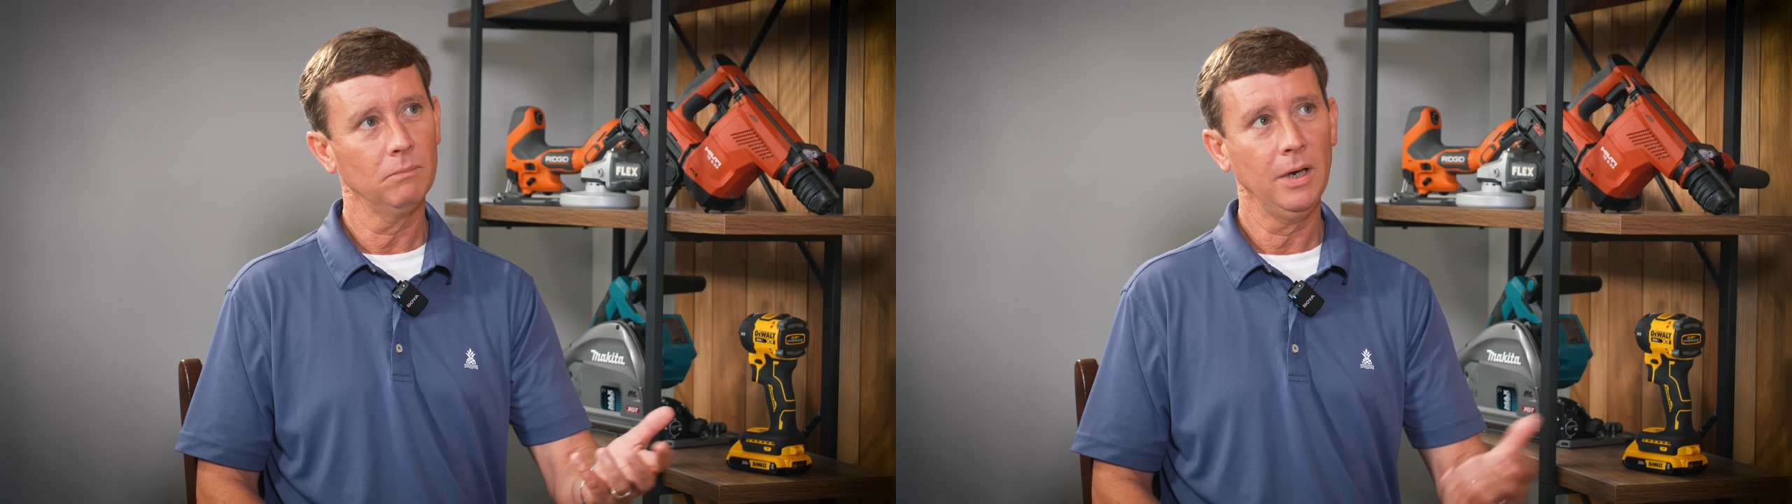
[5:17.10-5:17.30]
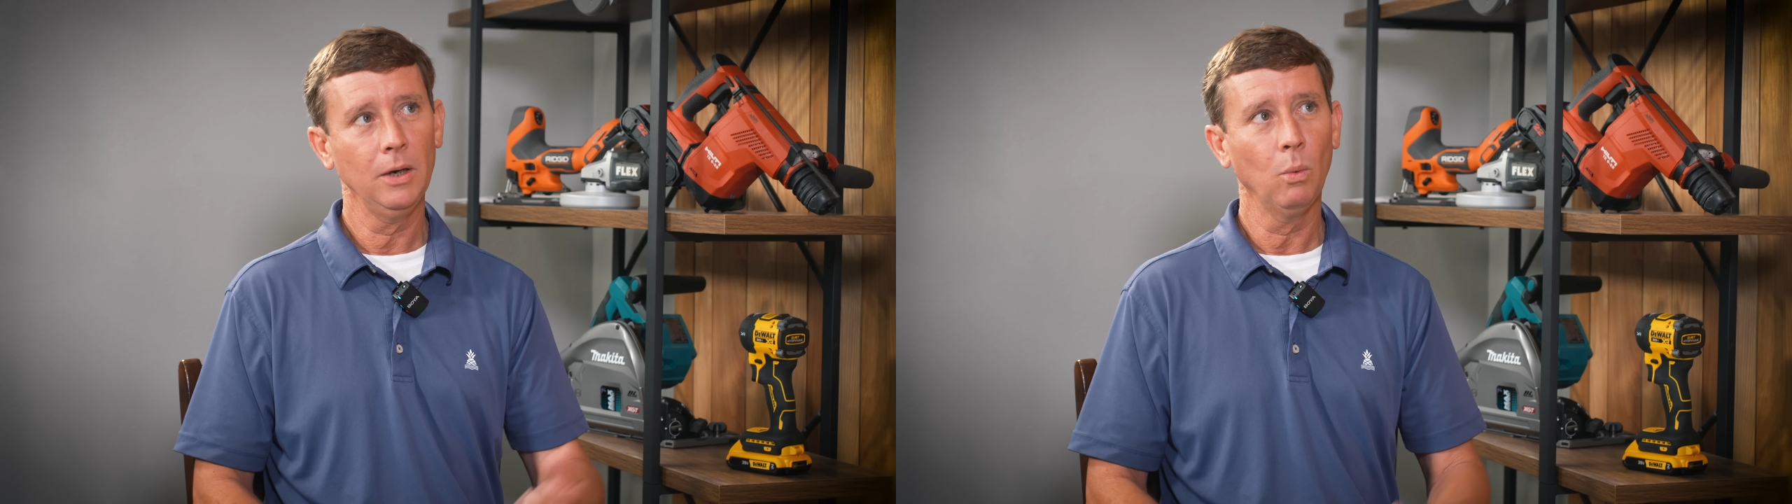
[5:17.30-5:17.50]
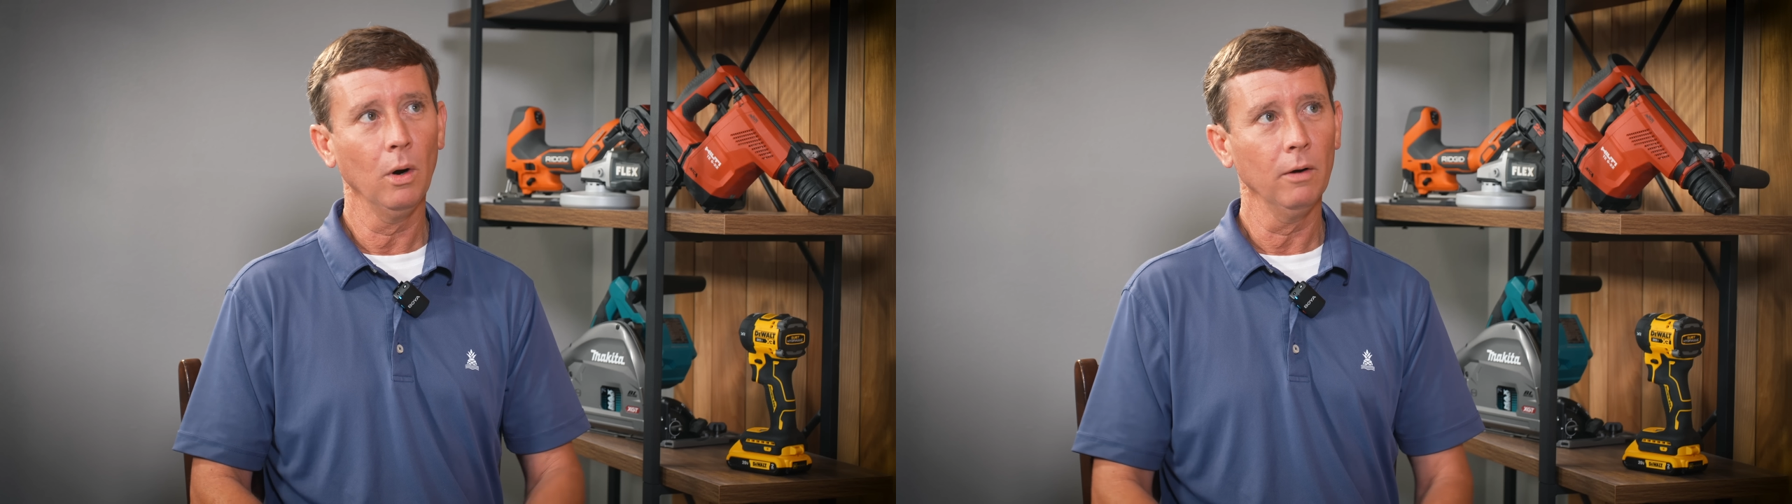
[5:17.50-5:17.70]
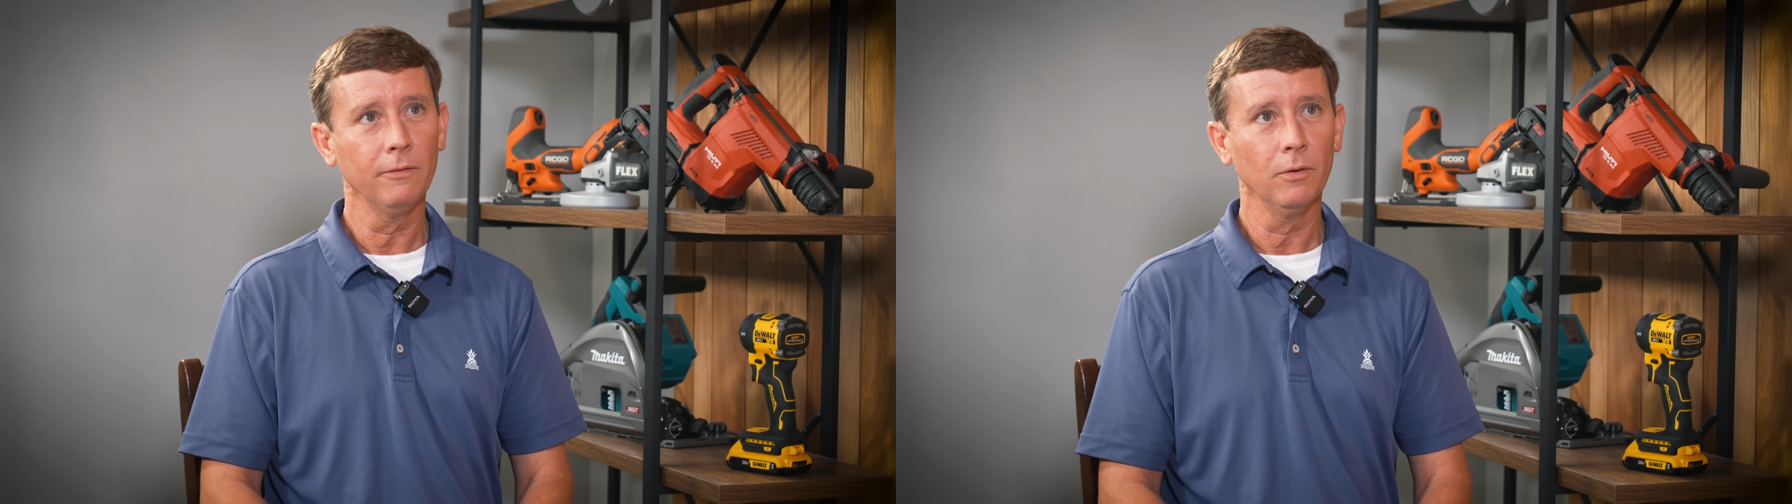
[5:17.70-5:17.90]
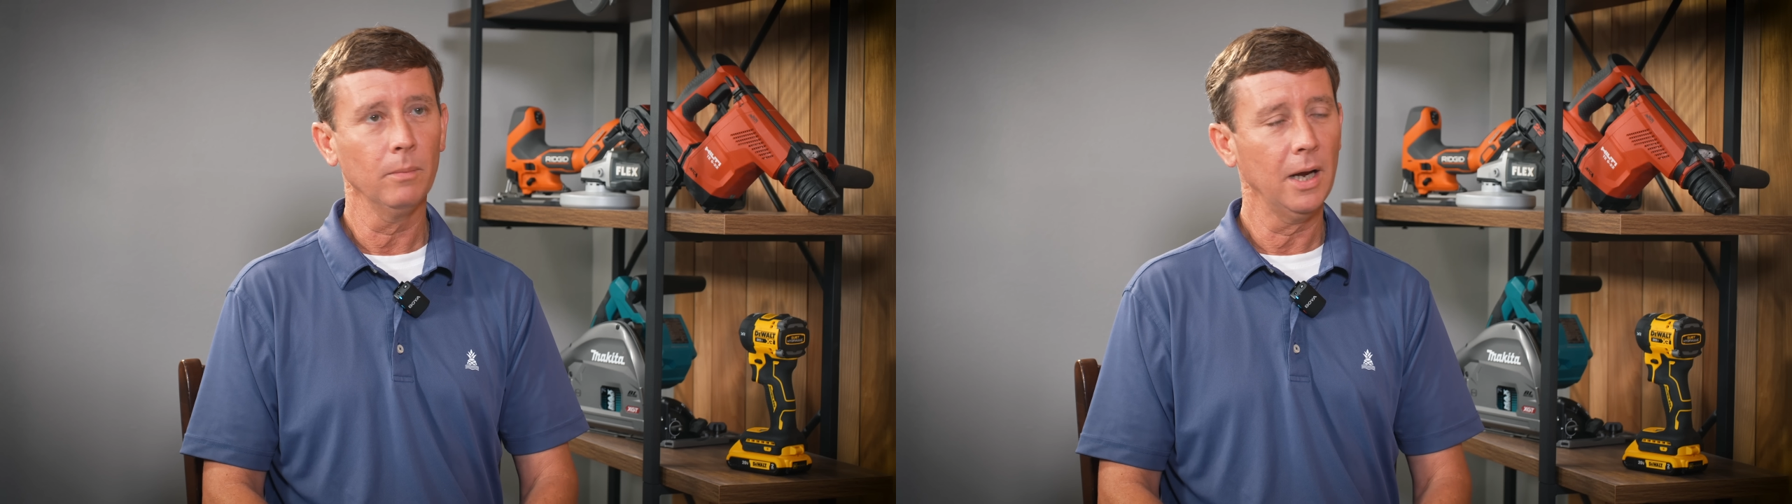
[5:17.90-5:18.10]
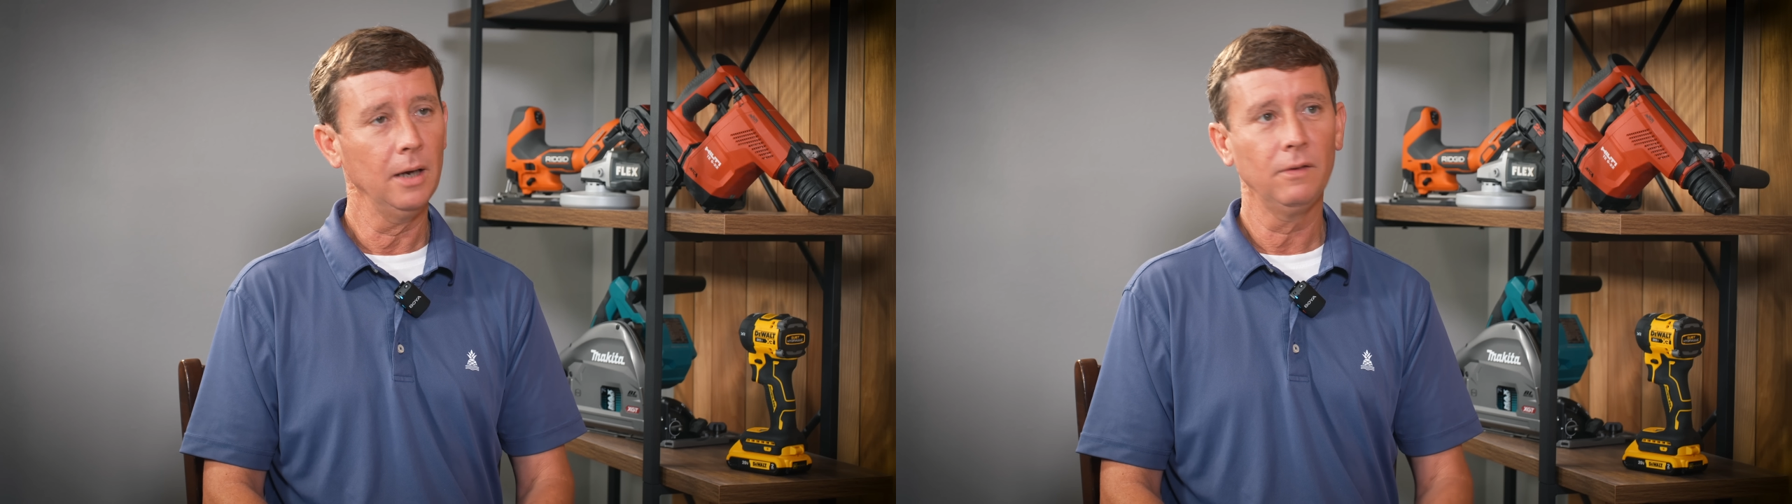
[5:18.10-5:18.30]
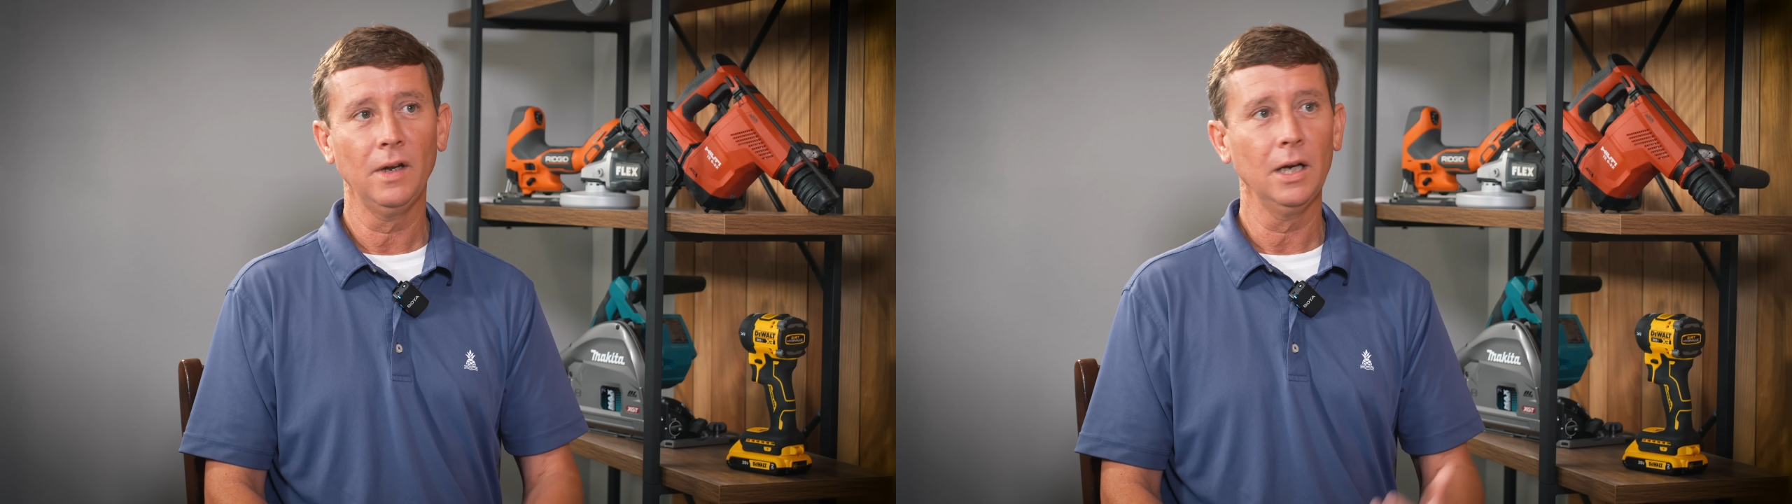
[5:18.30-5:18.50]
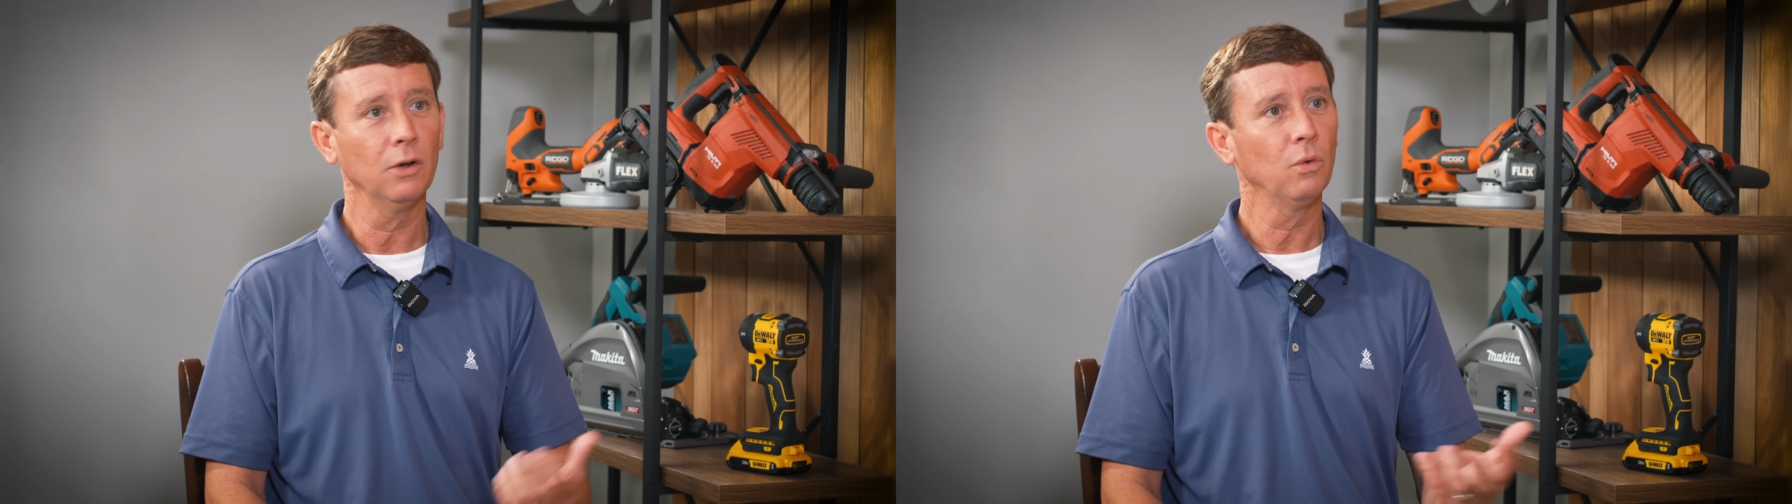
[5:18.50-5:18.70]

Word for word: anywhere from 18 to